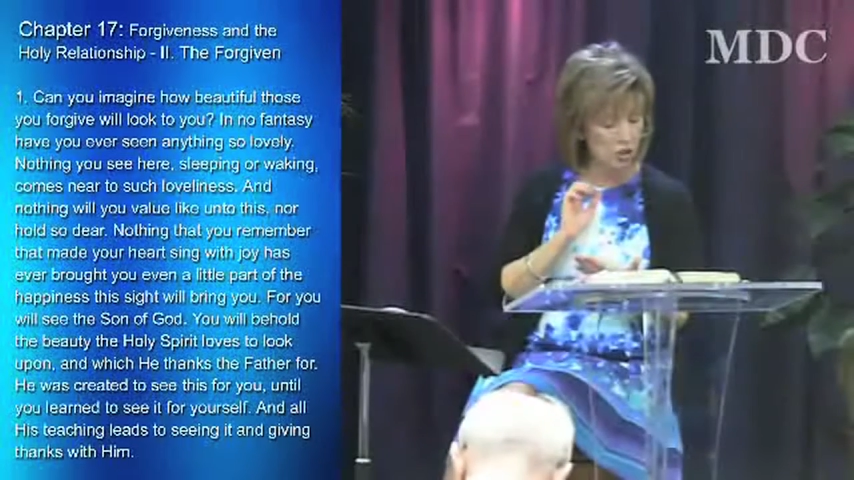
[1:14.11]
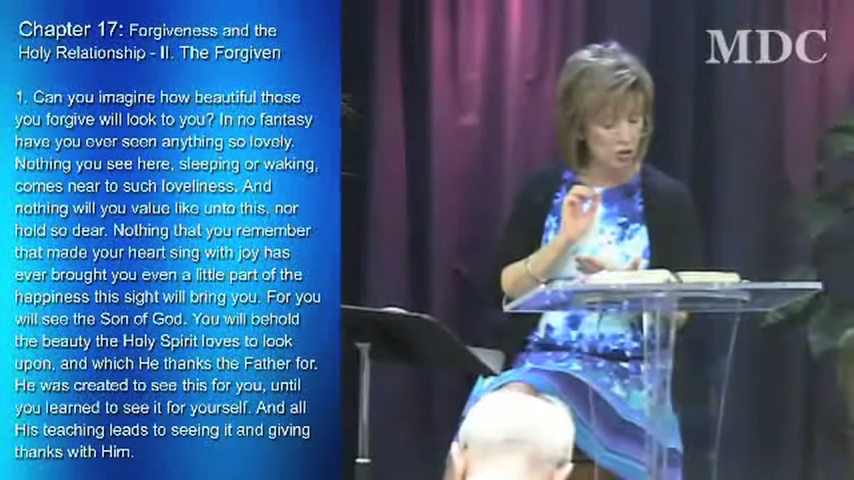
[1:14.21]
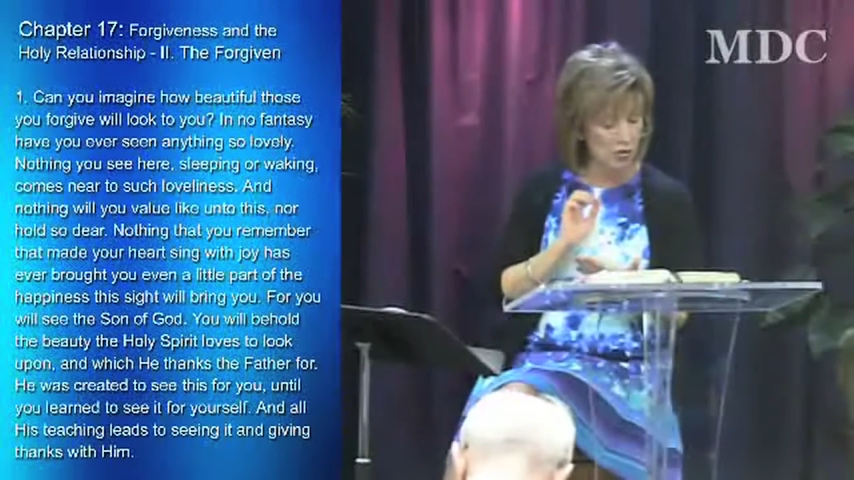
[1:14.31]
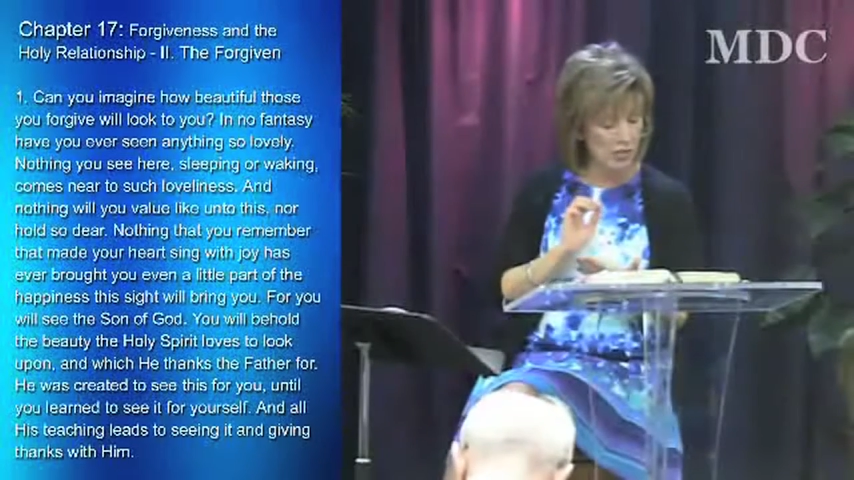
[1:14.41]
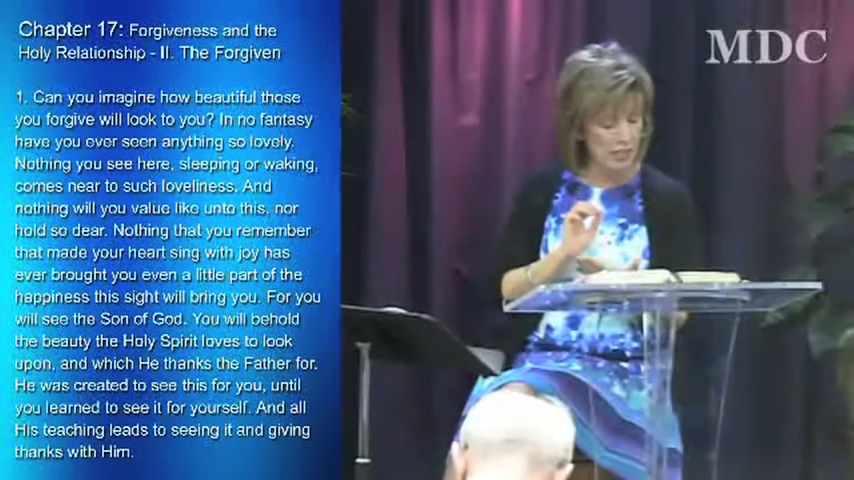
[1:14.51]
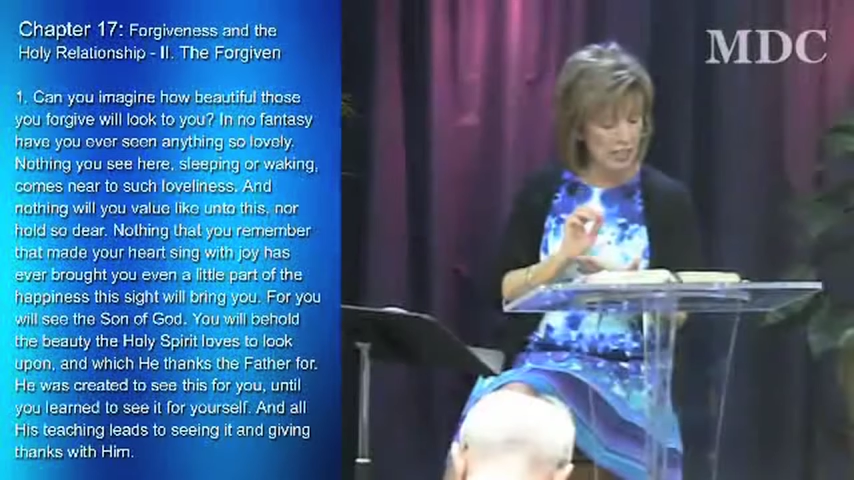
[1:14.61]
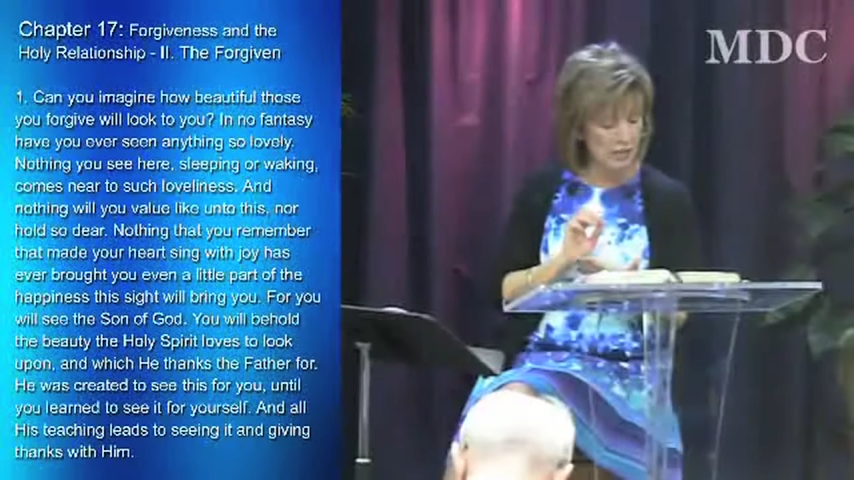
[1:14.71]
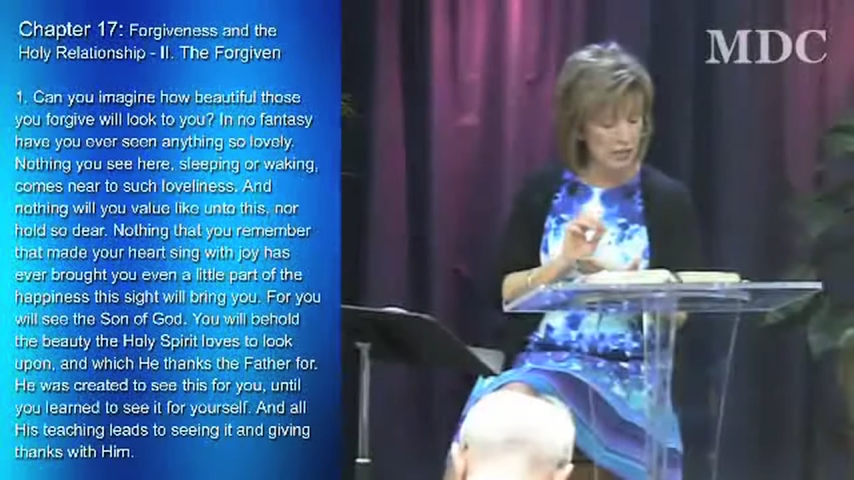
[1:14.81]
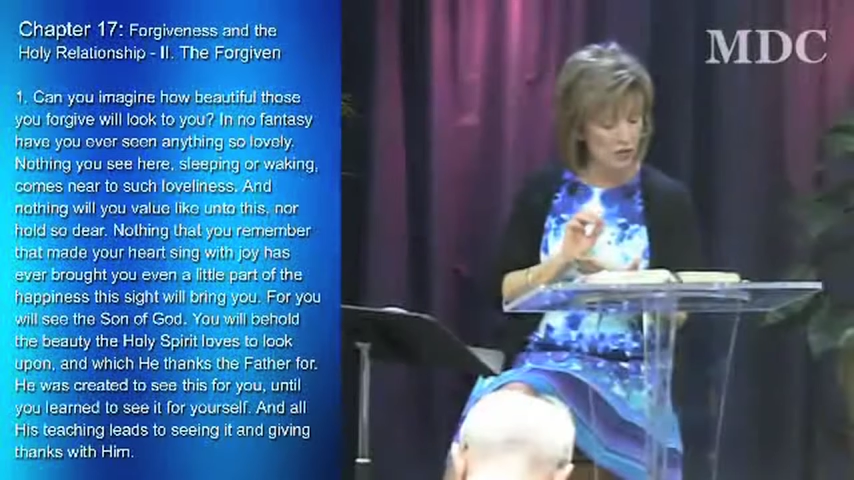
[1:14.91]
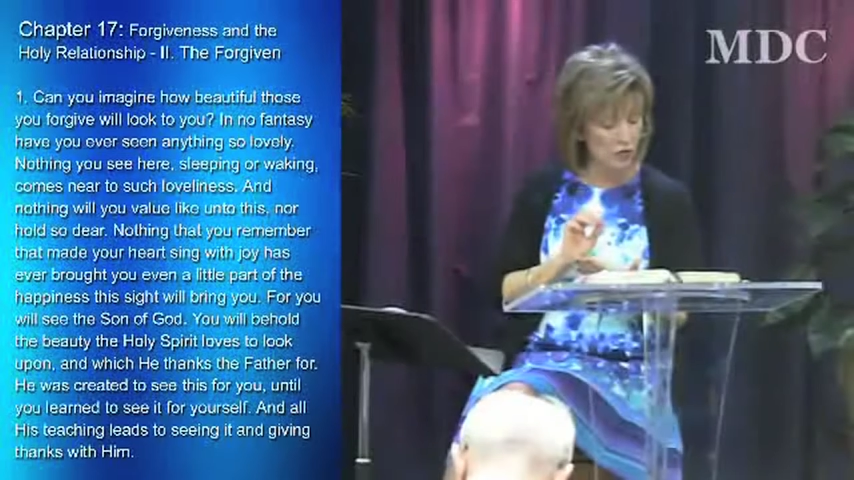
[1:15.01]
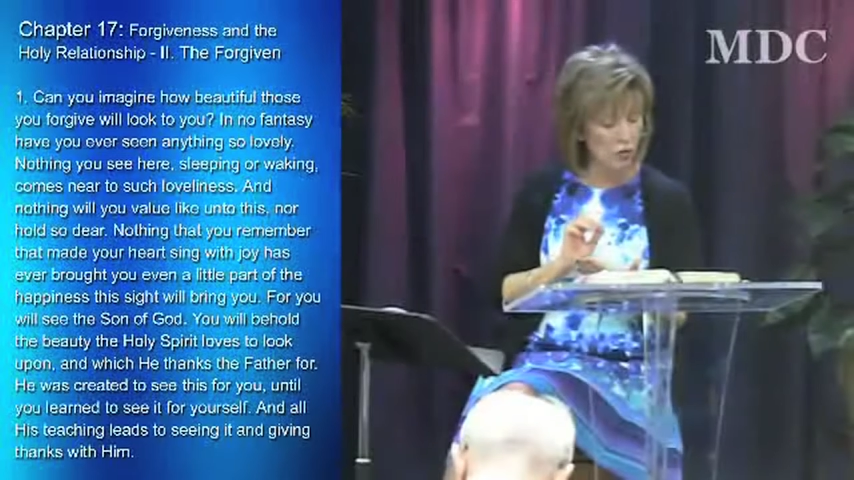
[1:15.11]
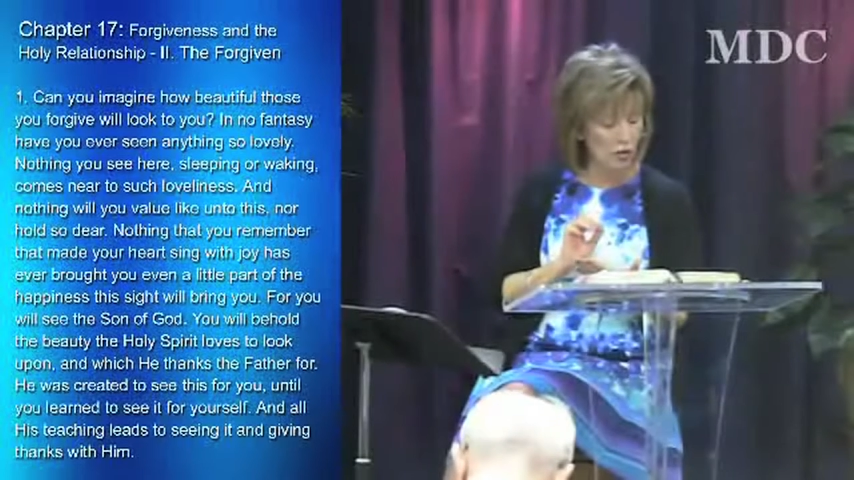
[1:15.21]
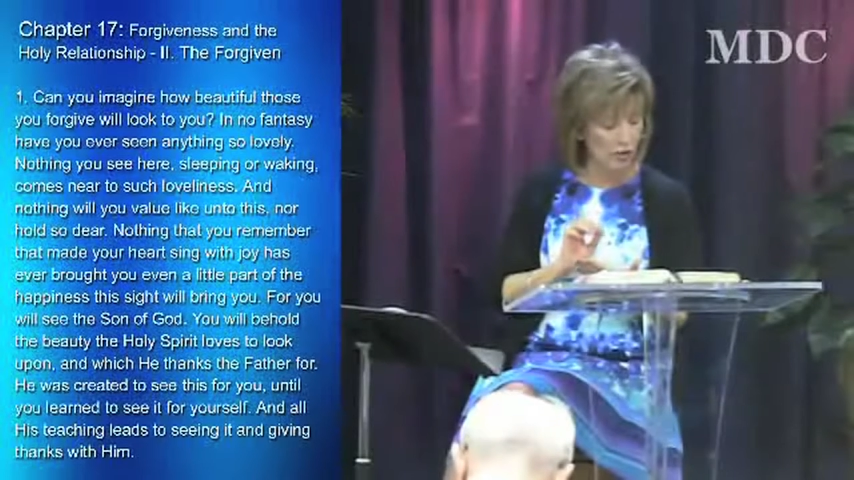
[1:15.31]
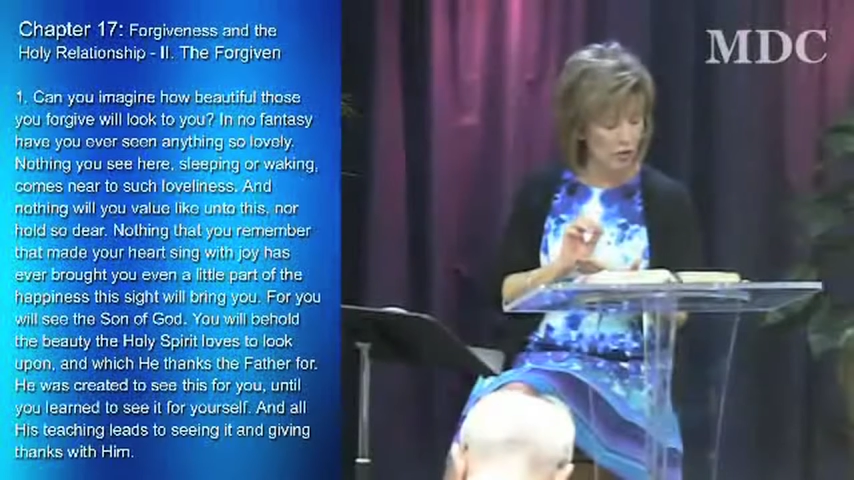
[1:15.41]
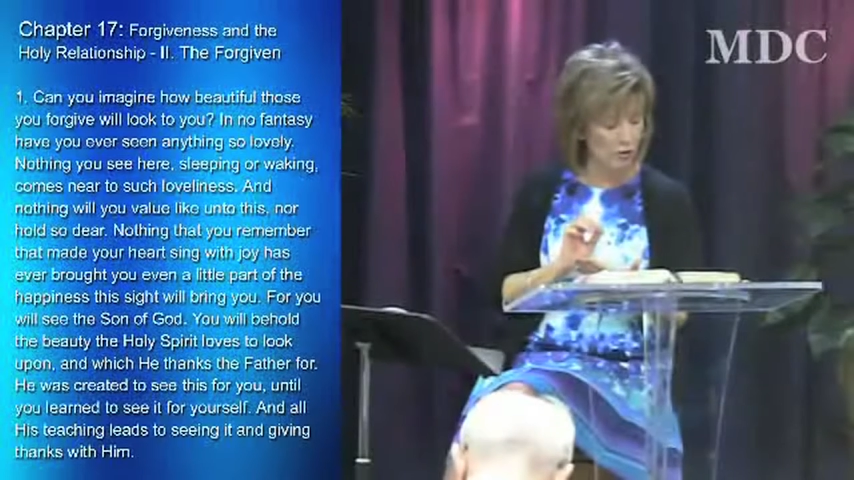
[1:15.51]
to see this for
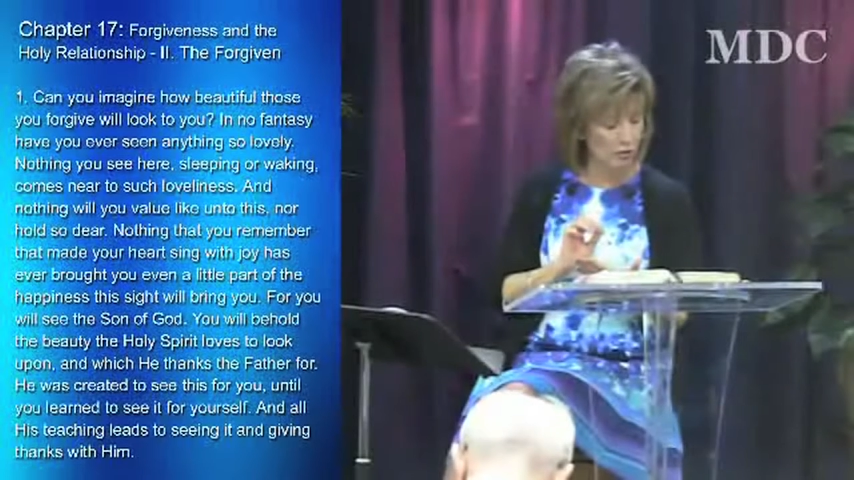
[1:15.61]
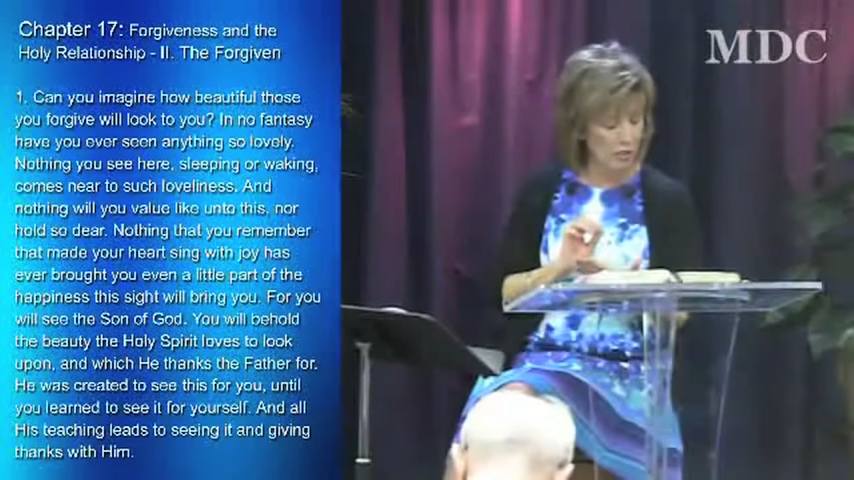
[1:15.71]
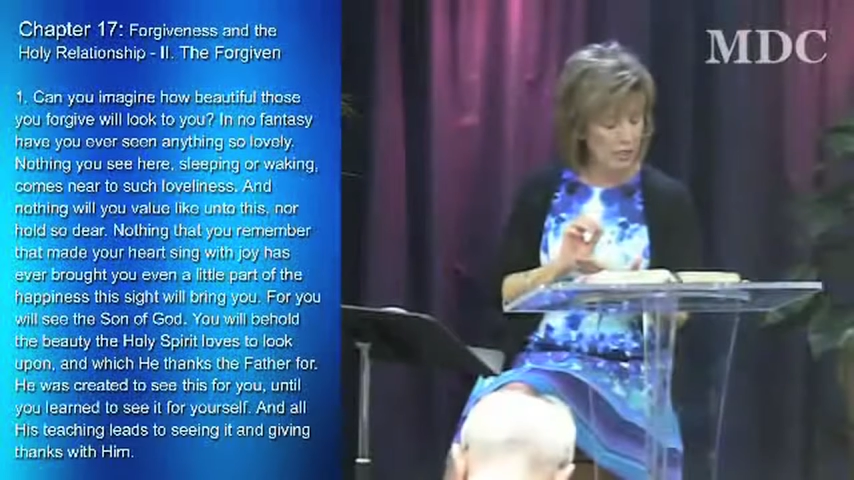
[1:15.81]
you